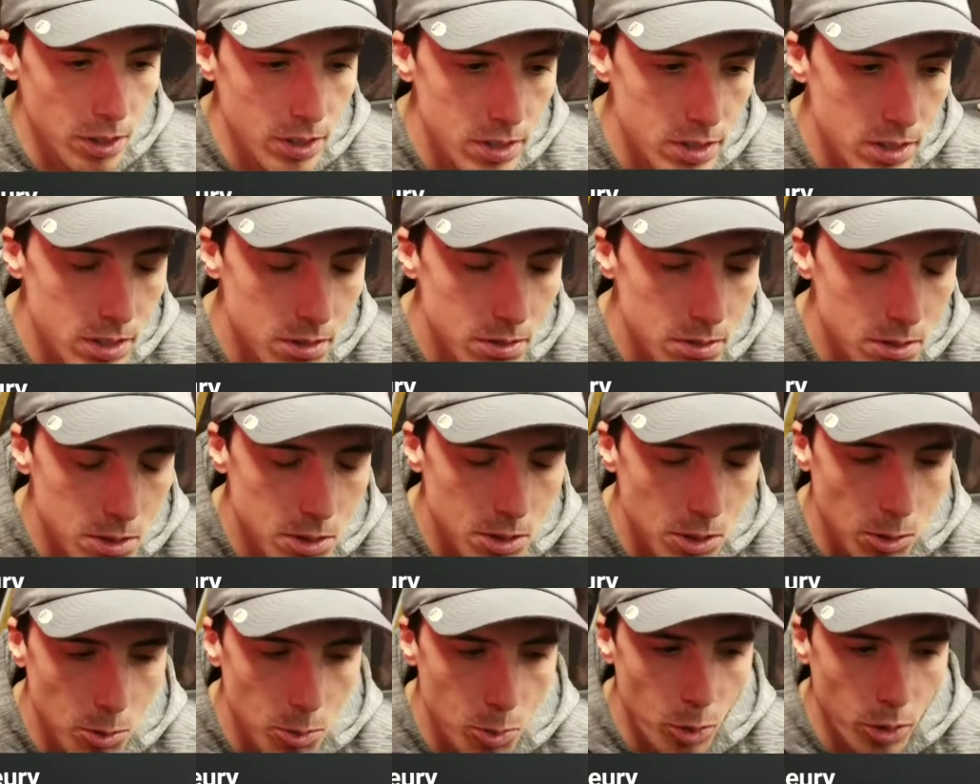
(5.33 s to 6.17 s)
chance to
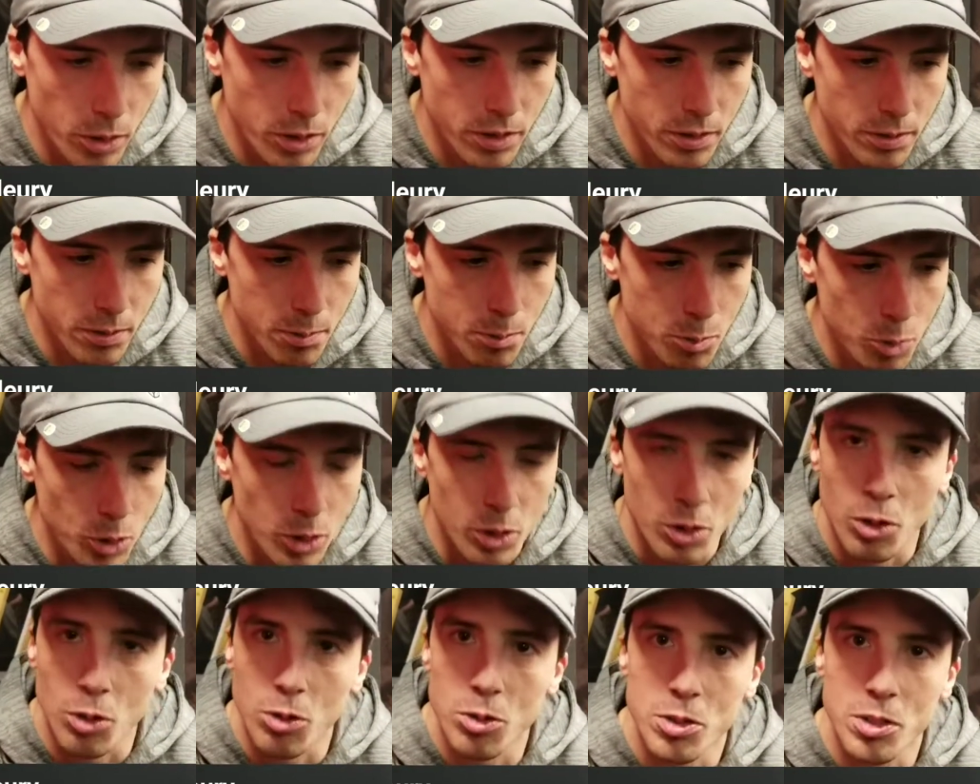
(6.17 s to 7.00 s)
start bringing,
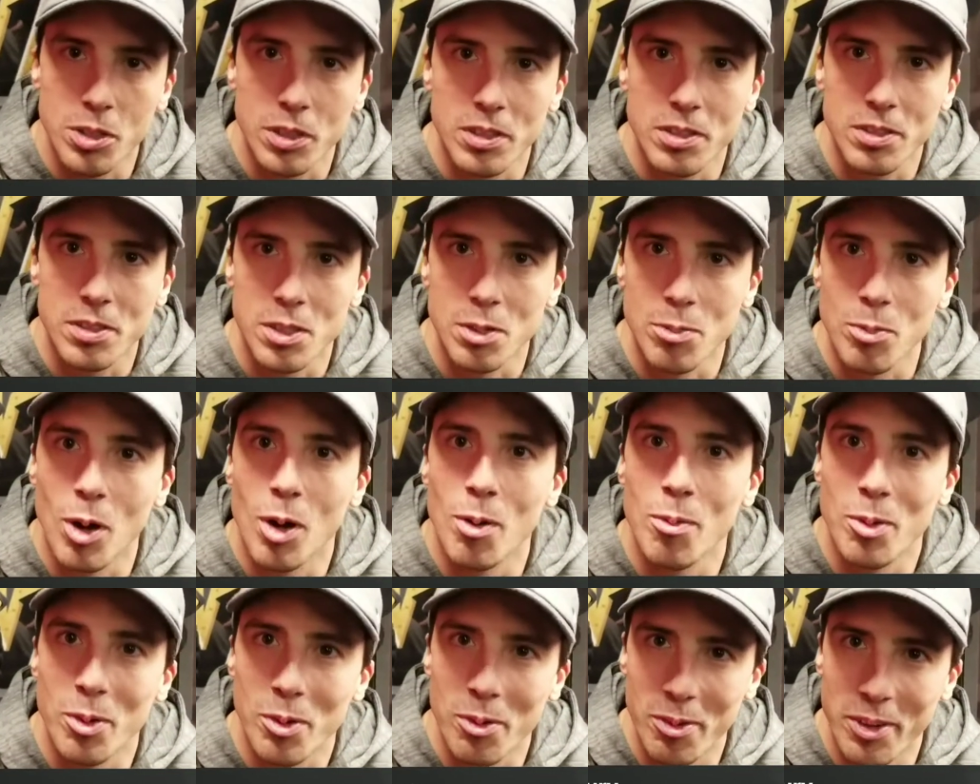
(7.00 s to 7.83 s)
bring those that seem
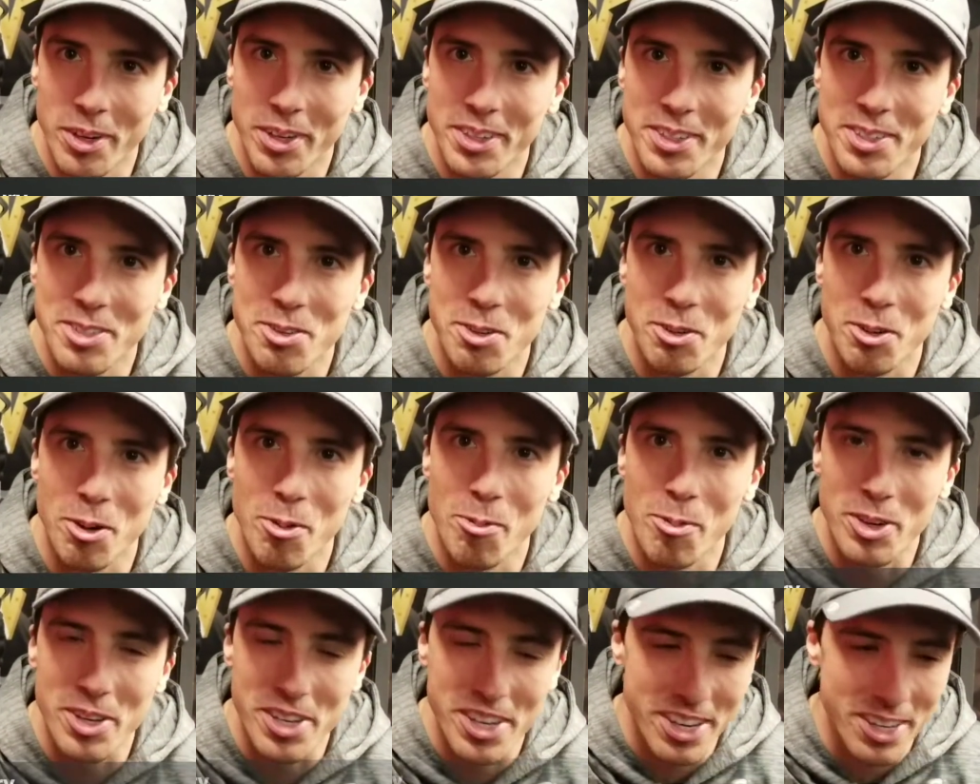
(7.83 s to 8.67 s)
on my way, throwing
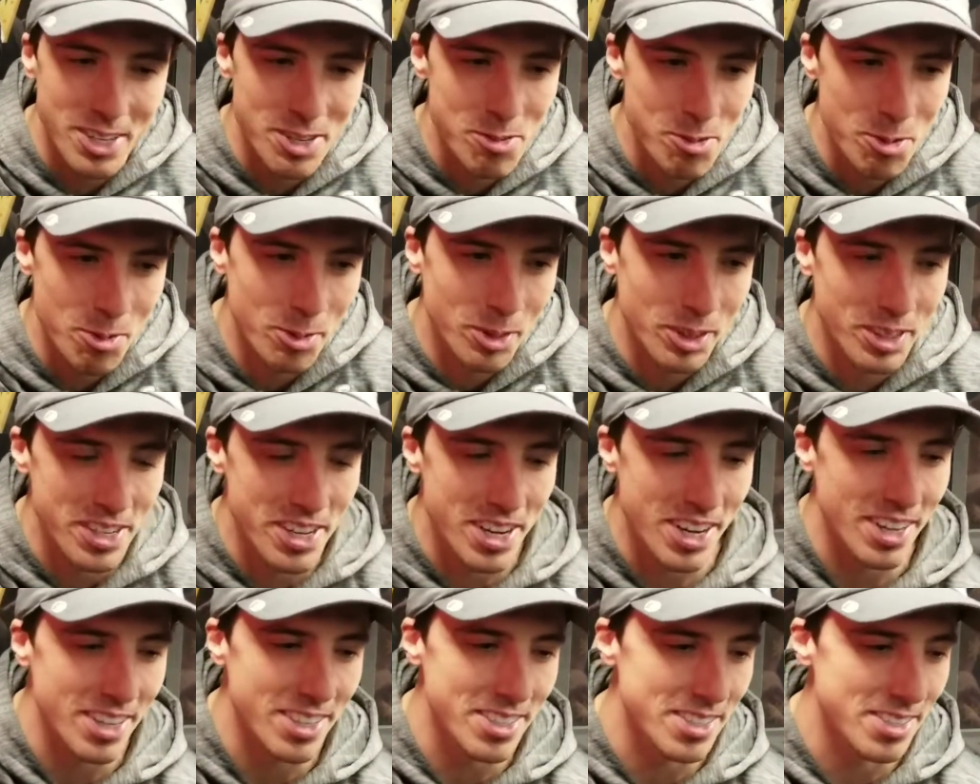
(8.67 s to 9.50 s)
them in the, threw them in
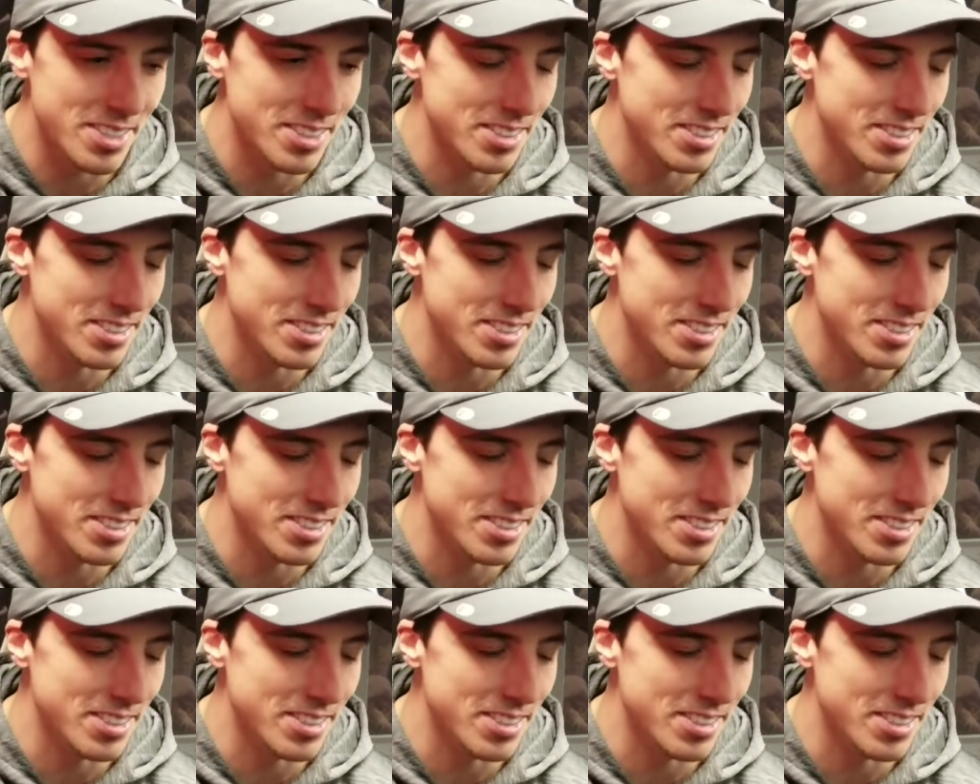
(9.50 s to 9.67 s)
the ice.